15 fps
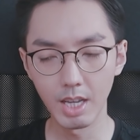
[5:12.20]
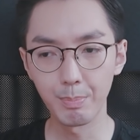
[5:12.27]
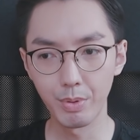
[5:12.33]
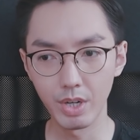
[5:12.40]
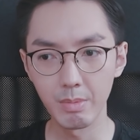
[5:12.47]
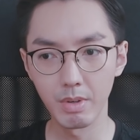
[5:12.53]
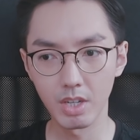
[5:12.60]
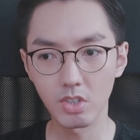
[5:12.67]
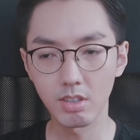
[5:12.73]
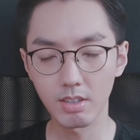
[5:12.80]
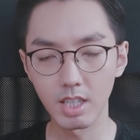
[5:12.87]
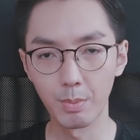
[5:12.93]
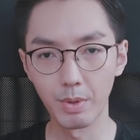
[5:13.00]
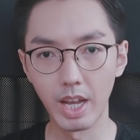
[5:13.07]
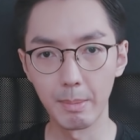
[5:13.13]
That pretty much
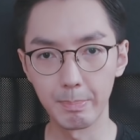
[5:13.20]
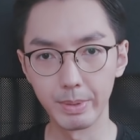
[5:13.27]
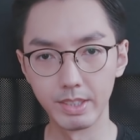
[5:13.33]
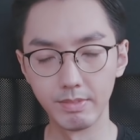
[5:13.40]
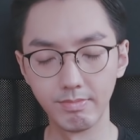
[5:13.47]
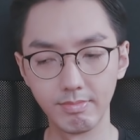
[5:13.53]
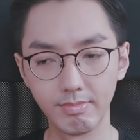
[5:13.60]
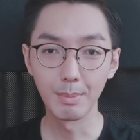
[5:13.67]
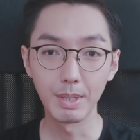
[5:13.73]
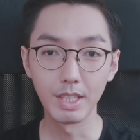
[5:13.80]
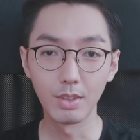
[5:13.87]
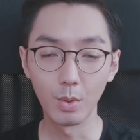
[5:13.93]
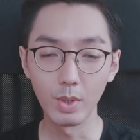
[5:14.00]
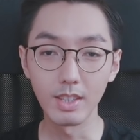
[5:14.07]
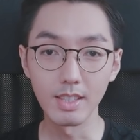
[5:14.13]
looks at what happened. I
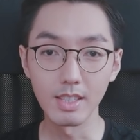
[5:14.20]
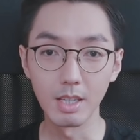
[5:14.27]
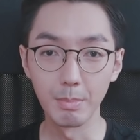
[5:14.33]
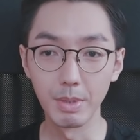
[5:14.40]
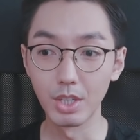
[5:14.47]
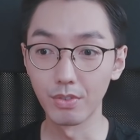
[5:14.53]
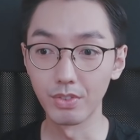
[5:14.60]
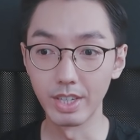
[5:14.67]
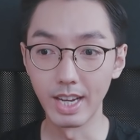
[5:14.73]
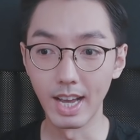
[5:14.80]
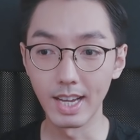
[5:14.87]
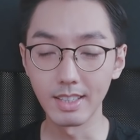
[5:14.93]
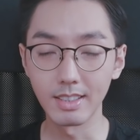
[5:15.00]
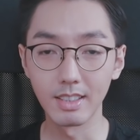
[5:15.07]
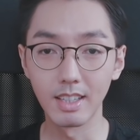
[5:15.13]
mean, doing this in the middle of the
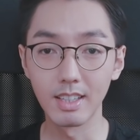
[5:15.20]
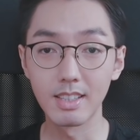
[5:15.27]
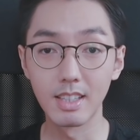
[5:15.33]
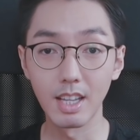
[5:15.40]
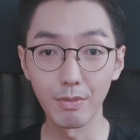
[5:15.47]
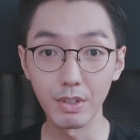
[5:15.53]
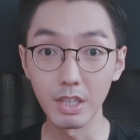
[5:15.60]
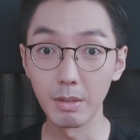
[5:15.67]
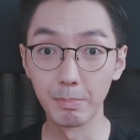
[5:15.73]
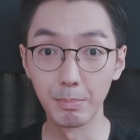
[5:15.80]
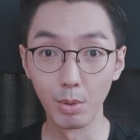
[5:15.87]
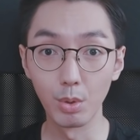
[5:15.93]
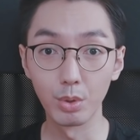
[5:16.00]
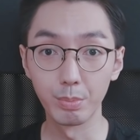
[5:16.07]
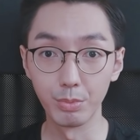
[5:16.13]
night, it's definitely a
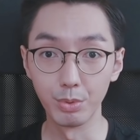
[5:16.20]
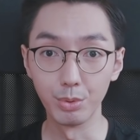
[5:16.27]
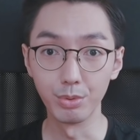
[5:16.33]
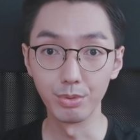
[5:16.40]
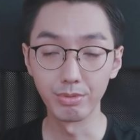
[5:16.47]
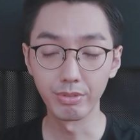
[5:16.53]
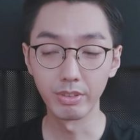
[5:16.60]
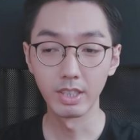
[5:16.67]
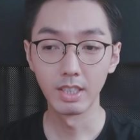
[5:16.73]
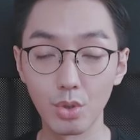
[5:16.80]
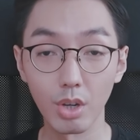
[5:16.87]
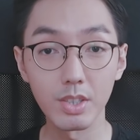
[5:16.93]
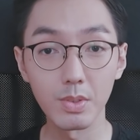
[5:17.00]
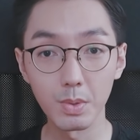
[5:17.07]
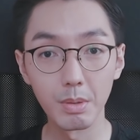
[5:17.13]
bold move.
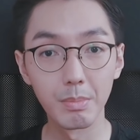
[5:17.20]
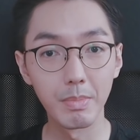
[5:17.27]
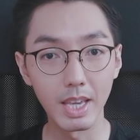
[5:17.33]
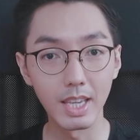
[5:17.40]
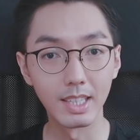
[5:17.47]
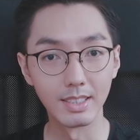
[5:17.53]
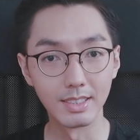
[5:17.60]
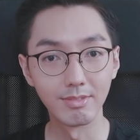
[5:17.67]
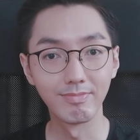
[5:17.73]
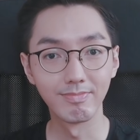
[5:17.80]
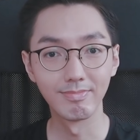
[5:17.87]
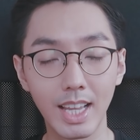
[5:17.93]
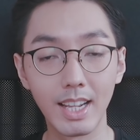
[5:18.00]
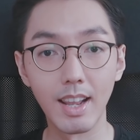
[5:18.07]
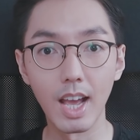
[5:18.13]
Choices were made,
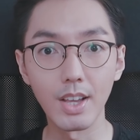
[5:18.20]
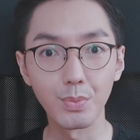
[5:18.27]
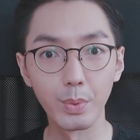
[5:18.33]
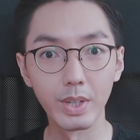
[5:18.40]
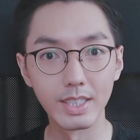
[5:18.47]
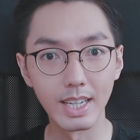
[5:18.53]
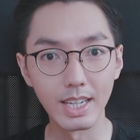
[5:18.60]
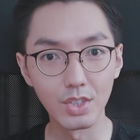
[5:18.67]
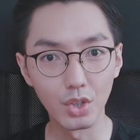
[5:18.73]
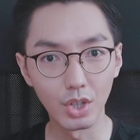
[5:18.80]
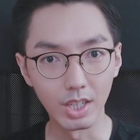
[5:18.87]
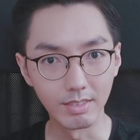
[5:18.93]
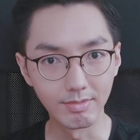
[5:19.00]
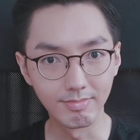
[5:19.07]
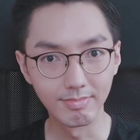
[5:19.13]
and lives were
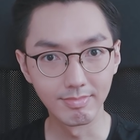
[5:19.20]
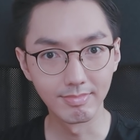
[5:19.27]
endangered.